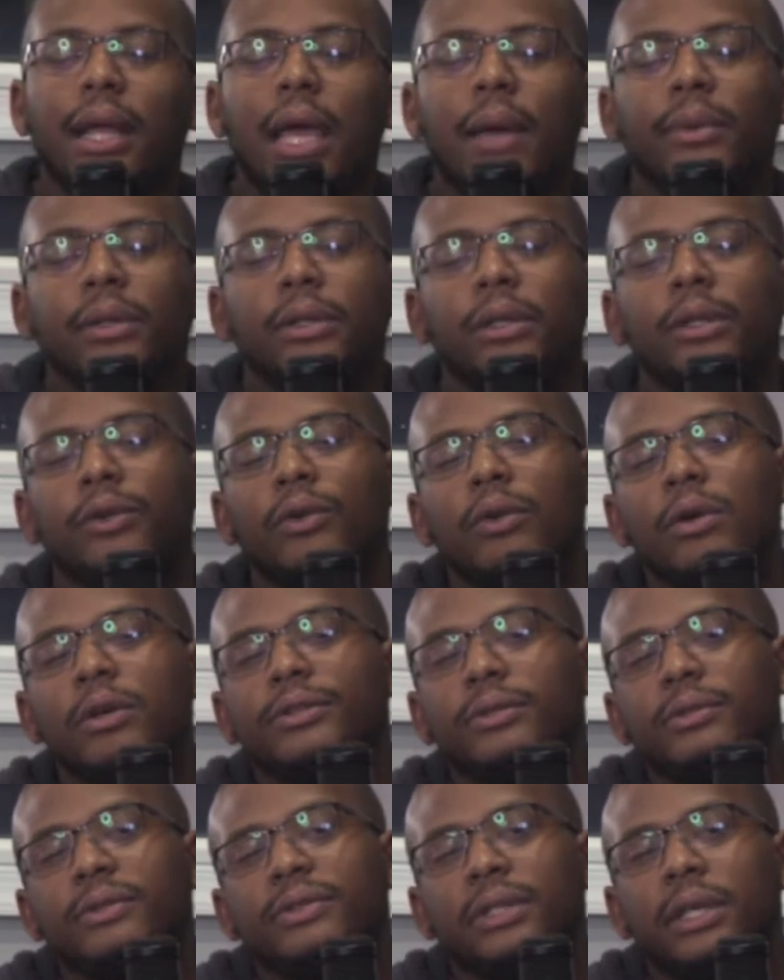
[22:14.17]
that, but then you're
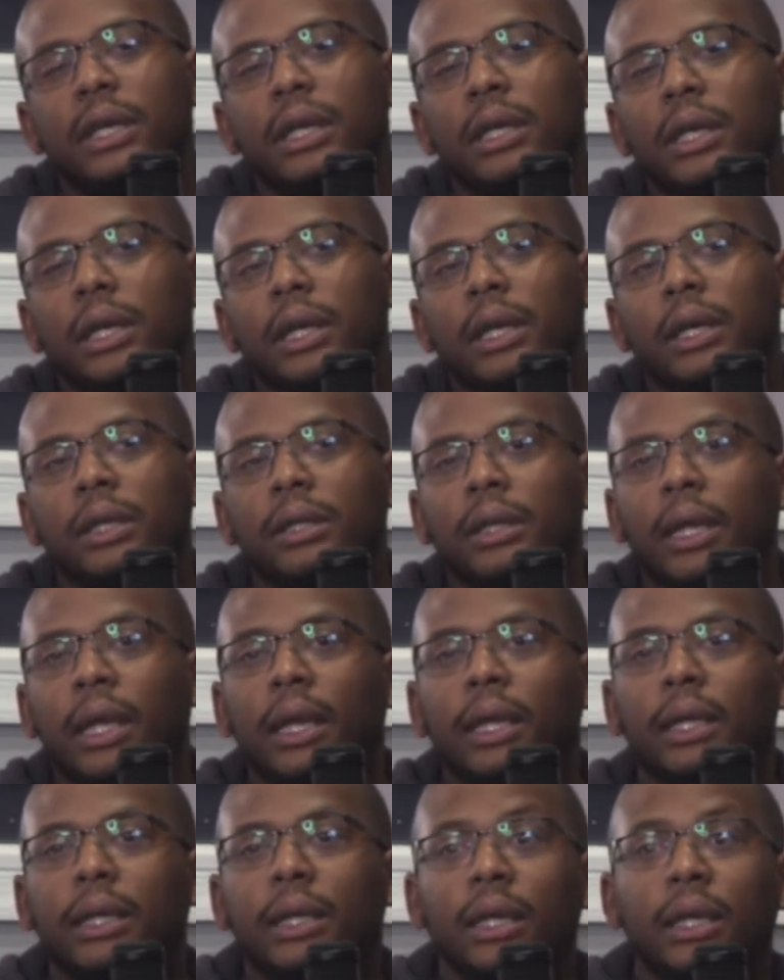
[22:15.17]
also saying
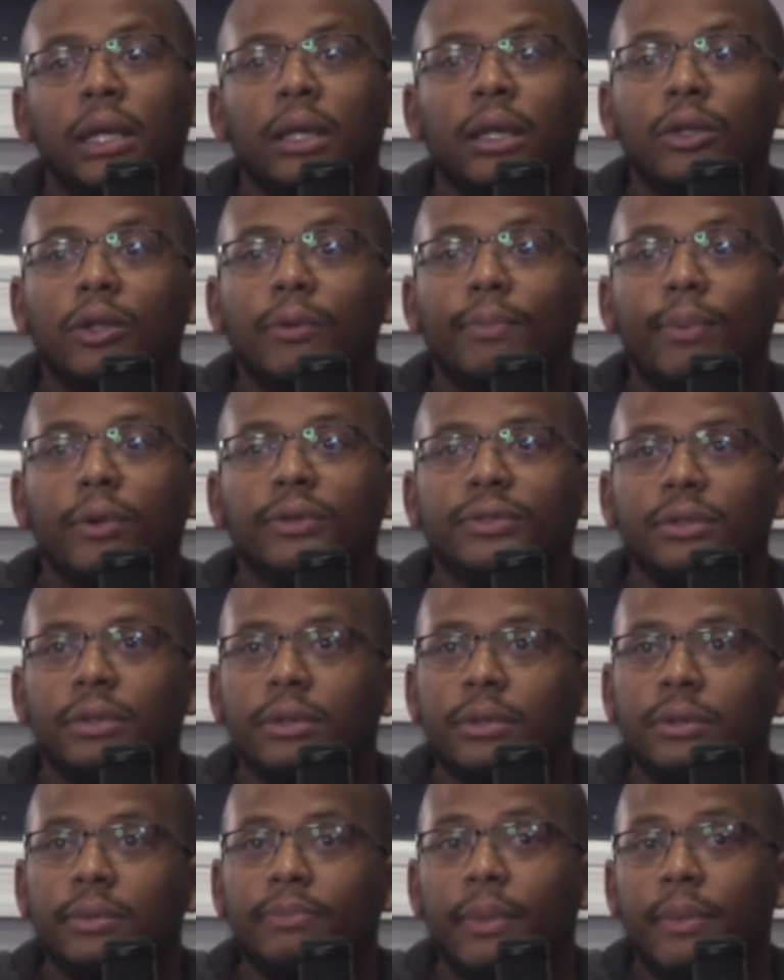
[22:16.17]
they a kid and you supposed
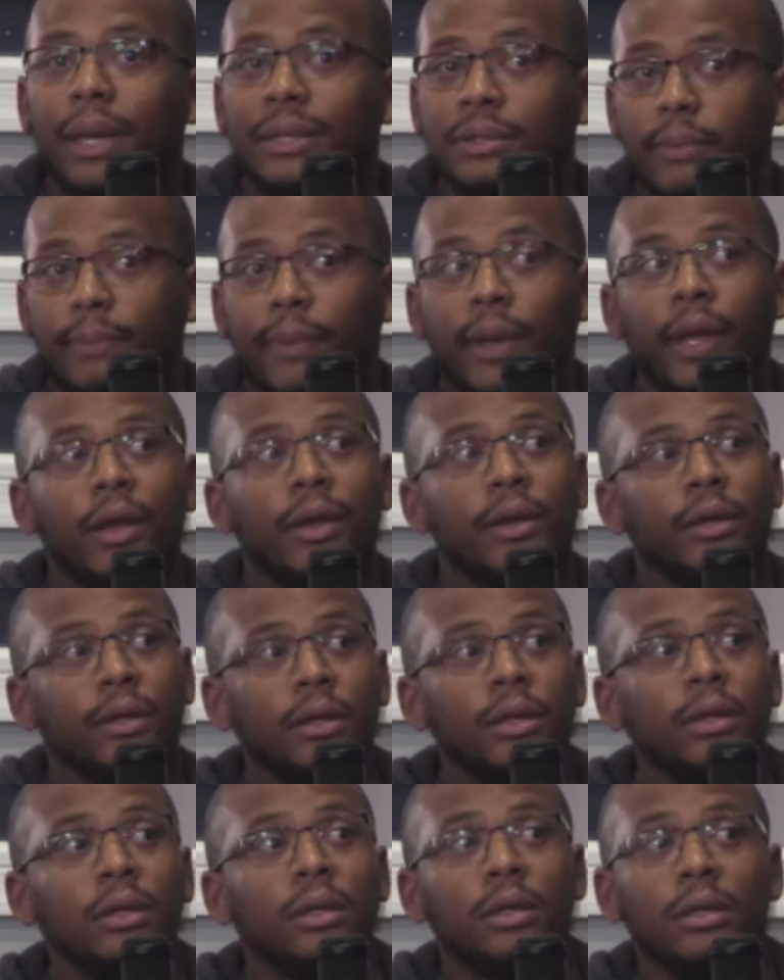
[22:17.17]
to, as a parent,
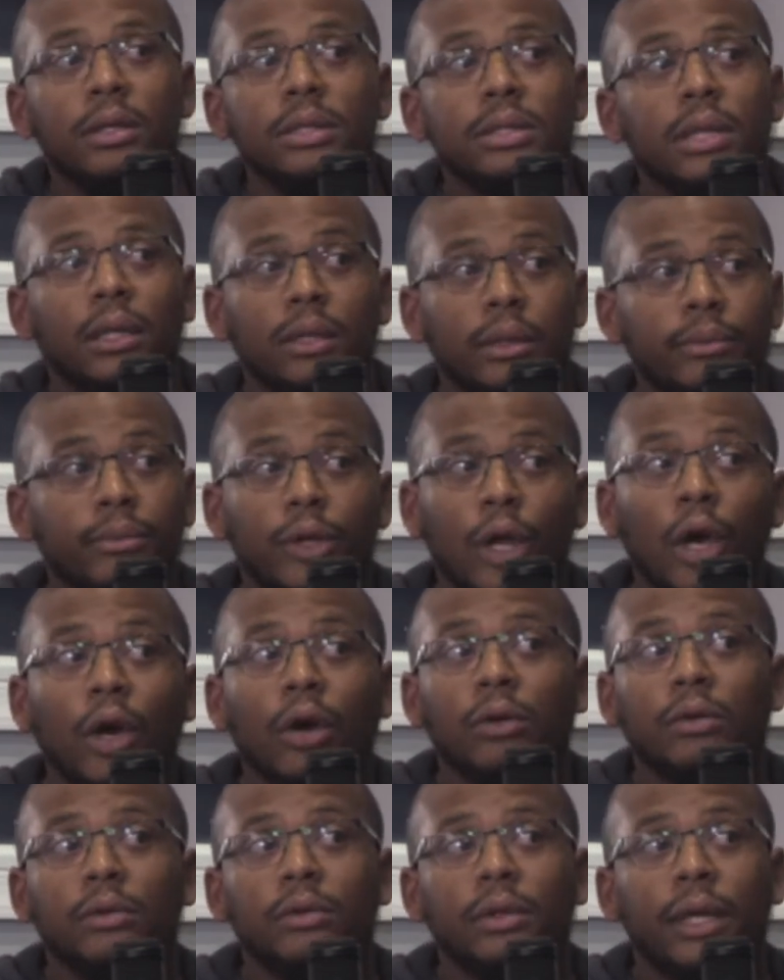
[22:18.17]
tell them
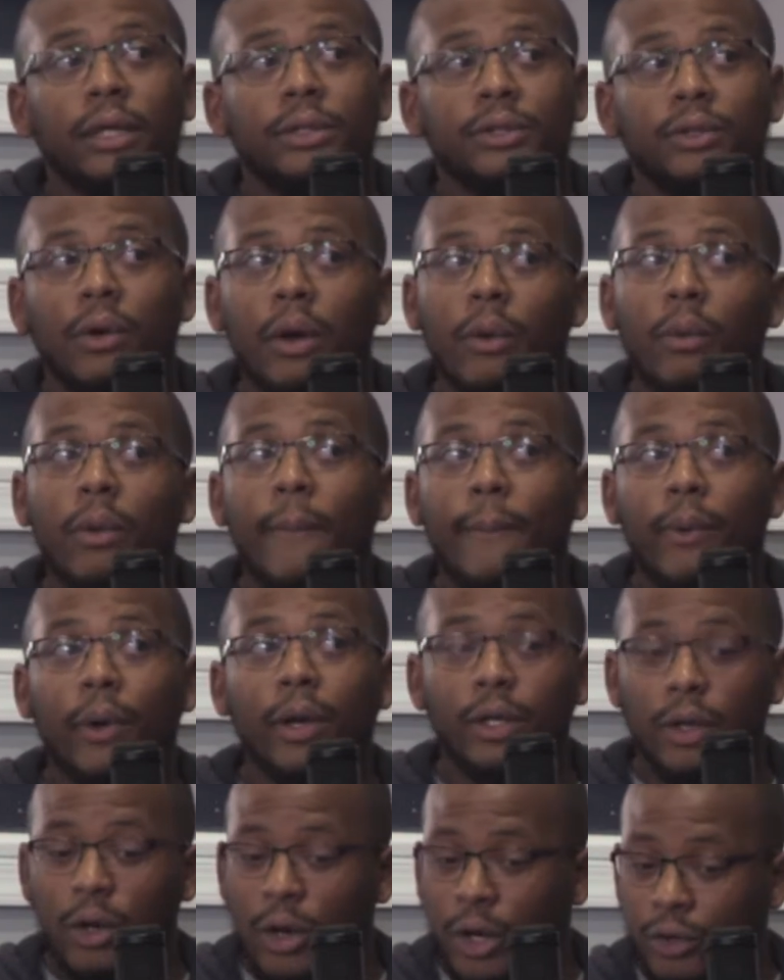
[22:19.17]
no. Like, so at what
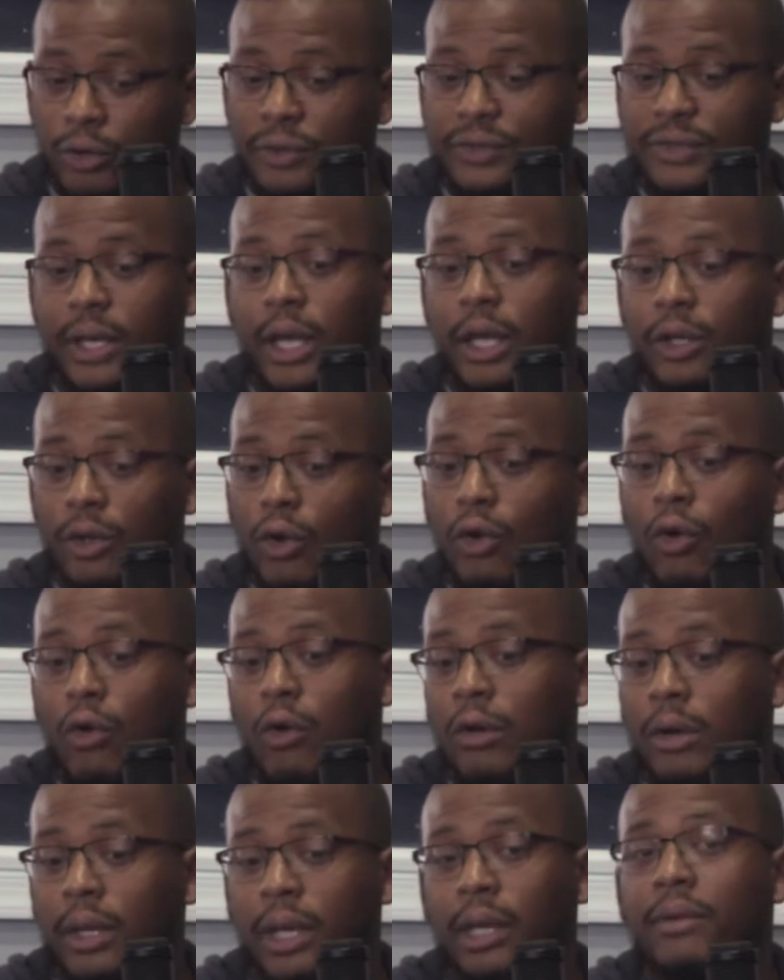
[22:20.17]
point are you saying you're
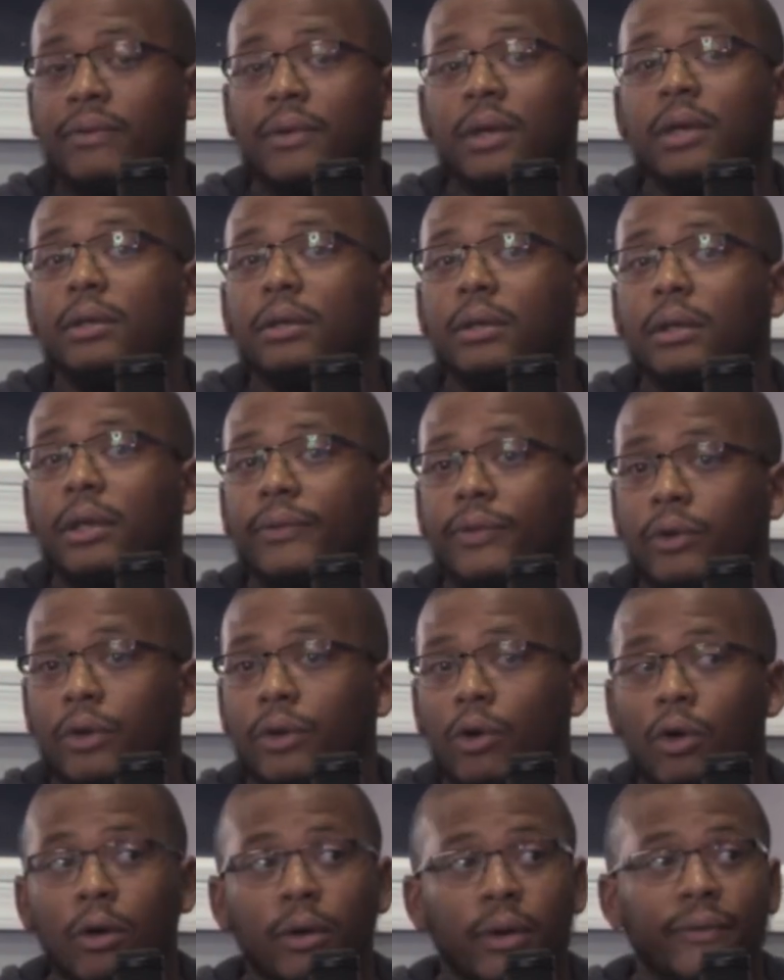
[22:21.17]
going to give in? If
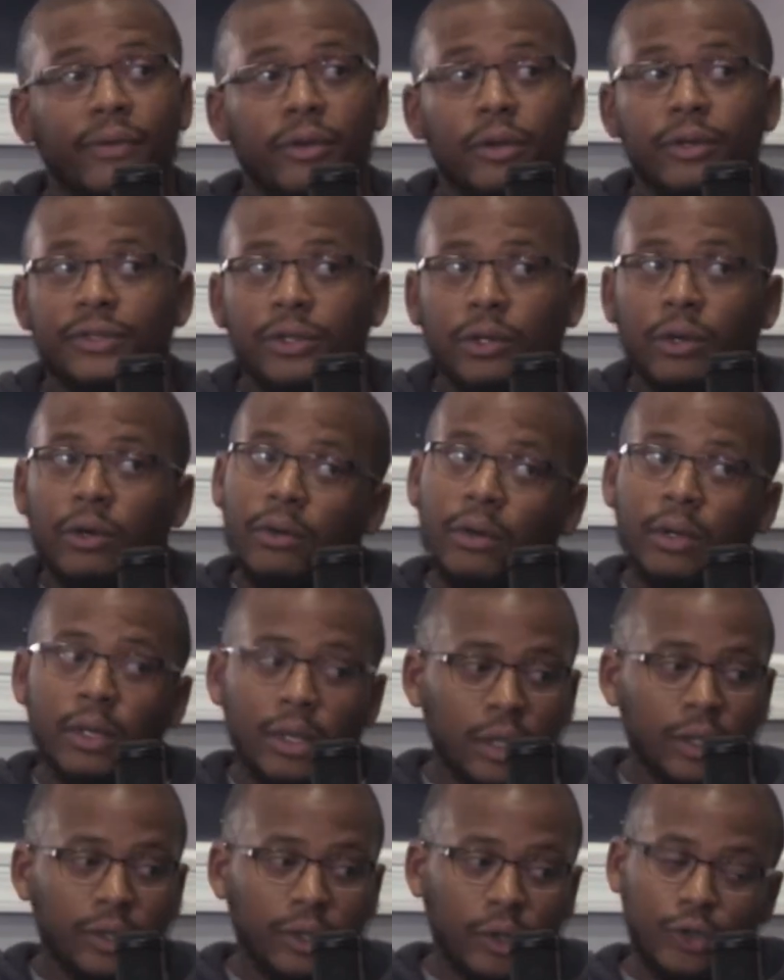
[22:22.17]
you're still
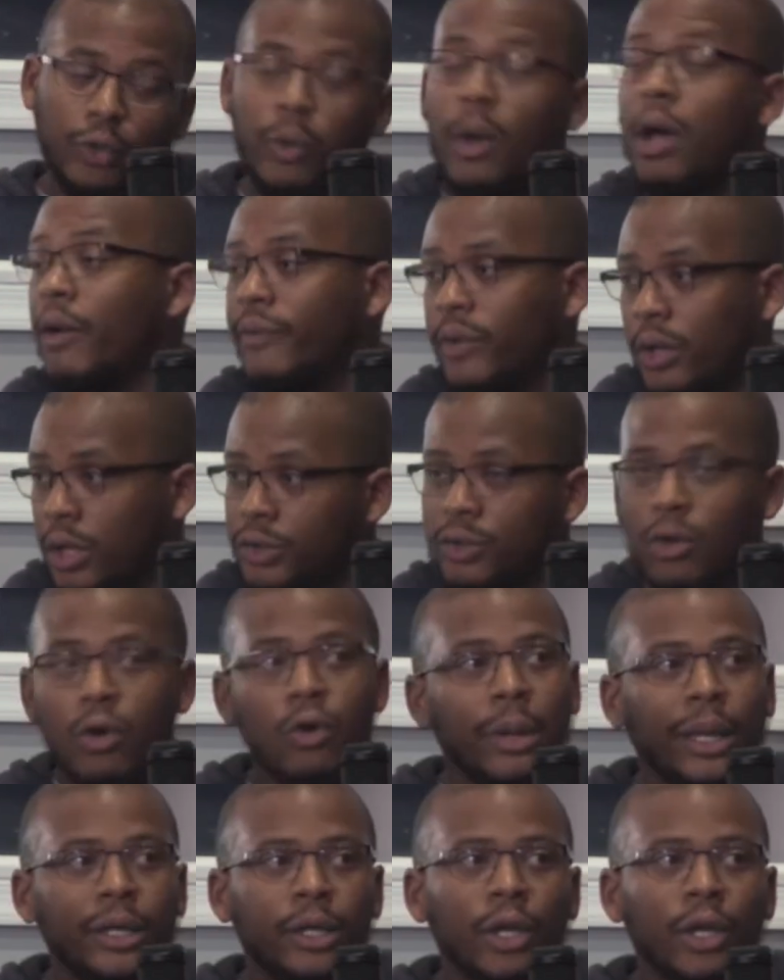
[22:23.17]
they're 12 years old, like